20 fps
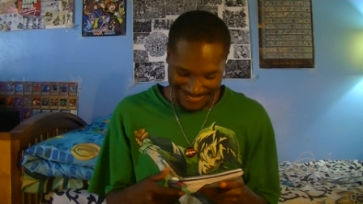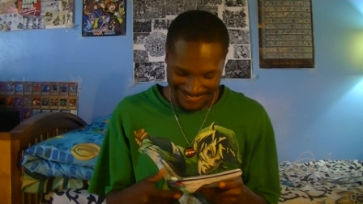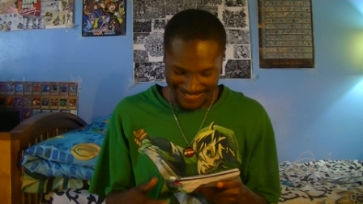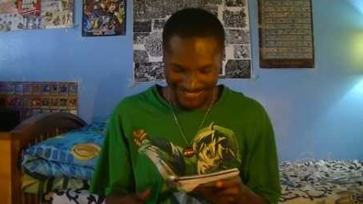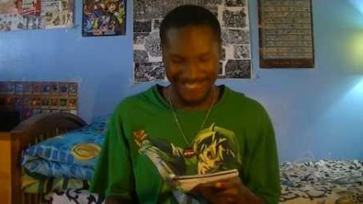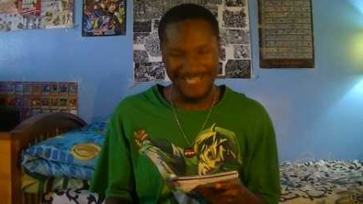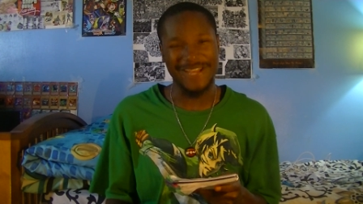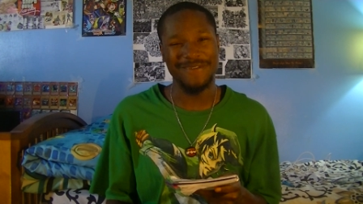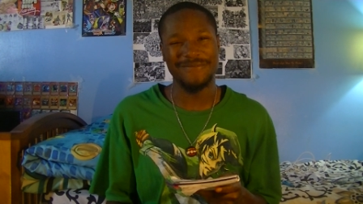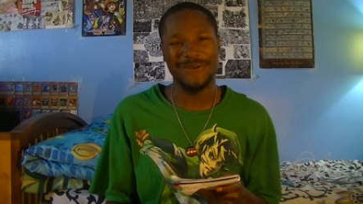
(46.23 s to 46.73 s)

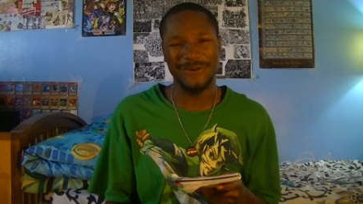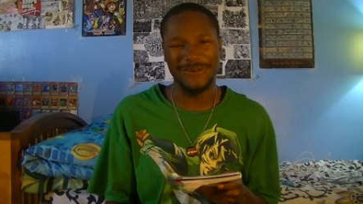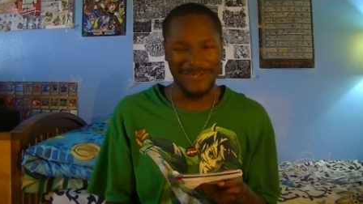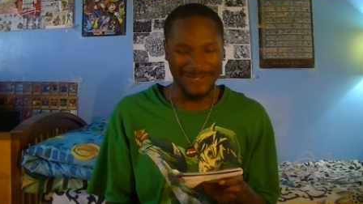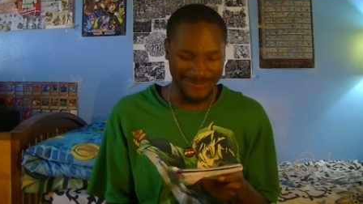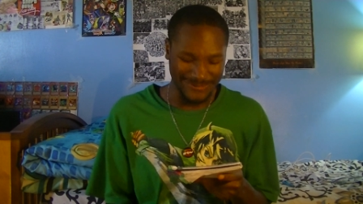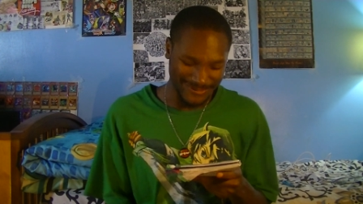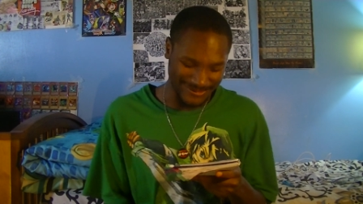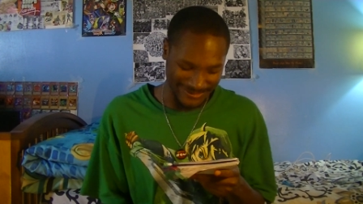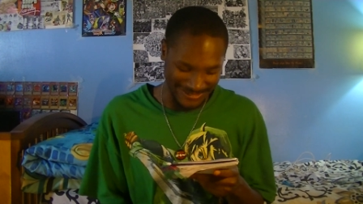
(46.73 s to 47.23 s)
And Nightmare on
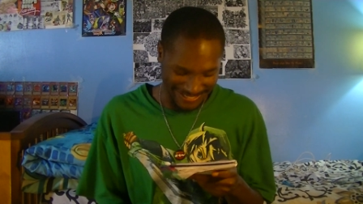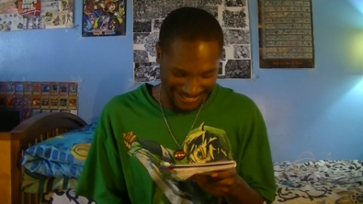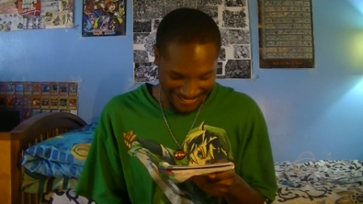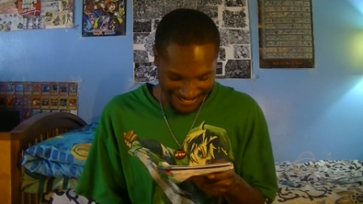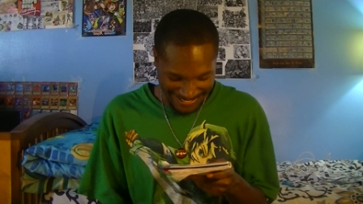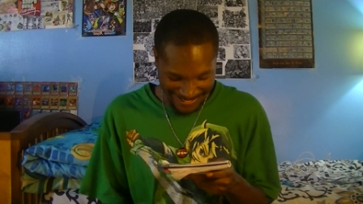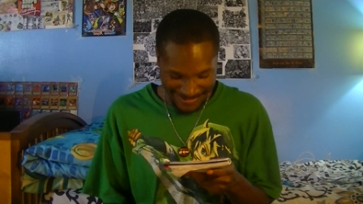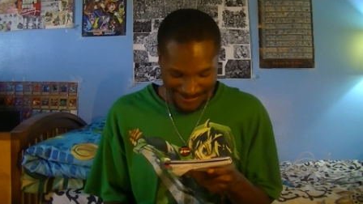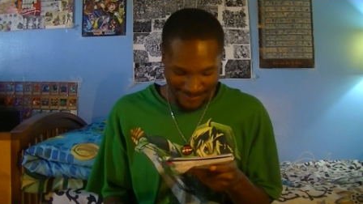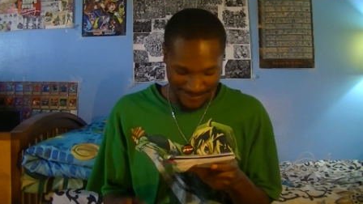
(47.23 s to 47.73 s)
Elm Street.
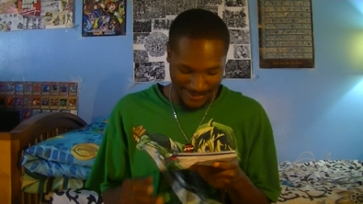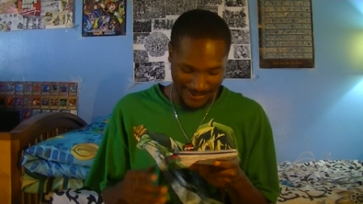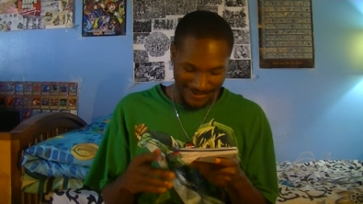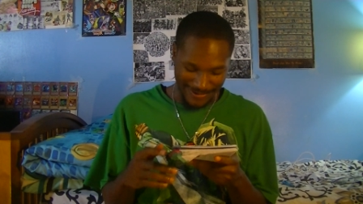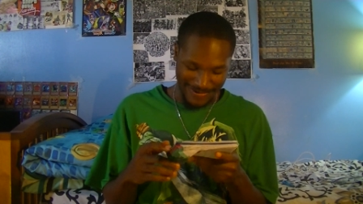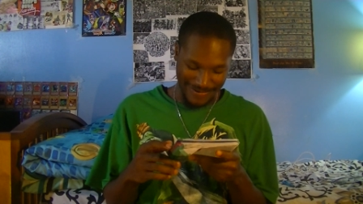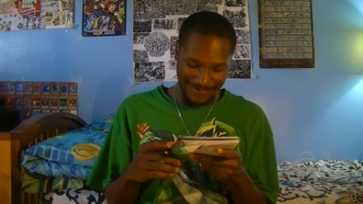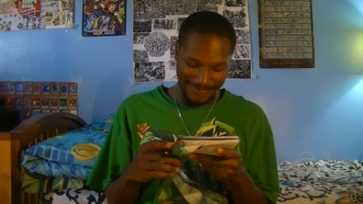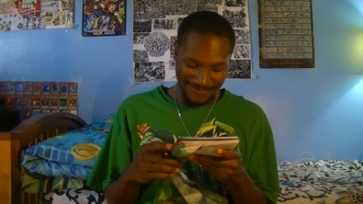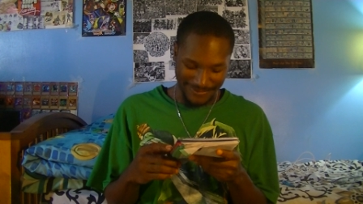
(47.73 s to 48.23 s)
But
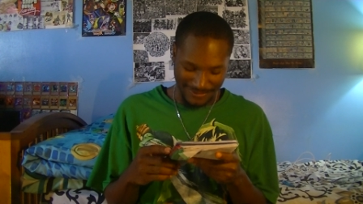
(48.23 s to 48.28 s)
um,